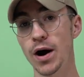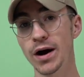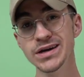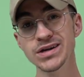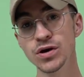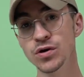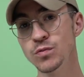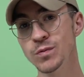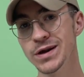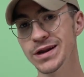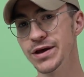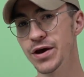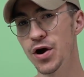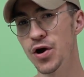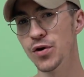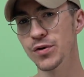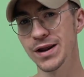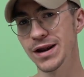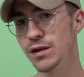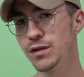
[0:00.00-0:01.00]
I don't really
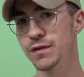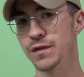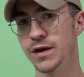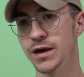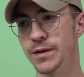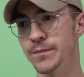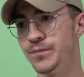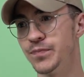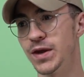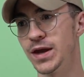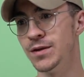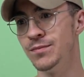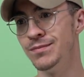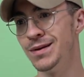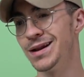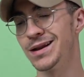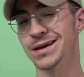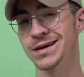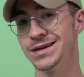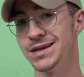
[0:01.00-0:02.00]
own anything in
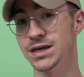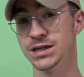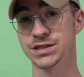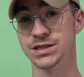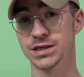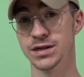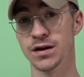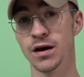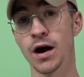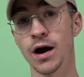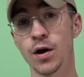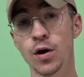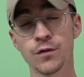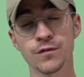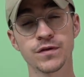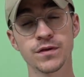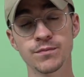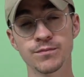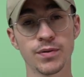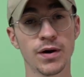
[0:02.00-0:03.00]
mint condition. I
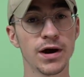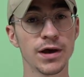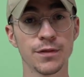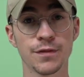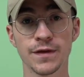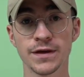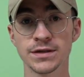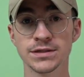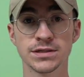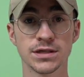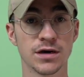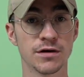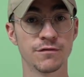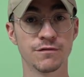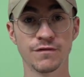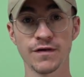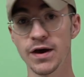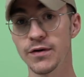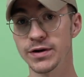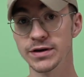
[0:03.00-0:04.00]
often buy things that are
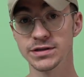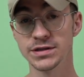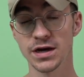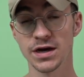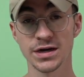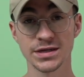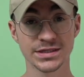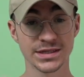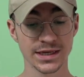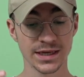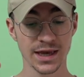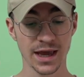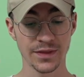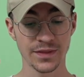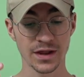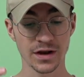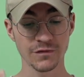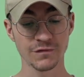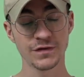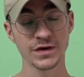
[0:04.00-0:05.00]
very dirty and
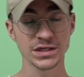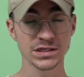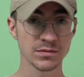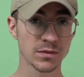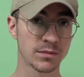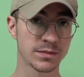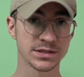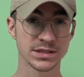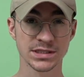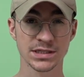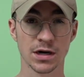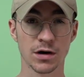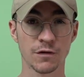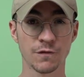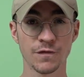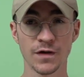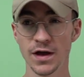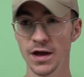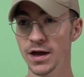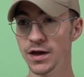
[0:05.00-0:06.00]
then I fix them up myself.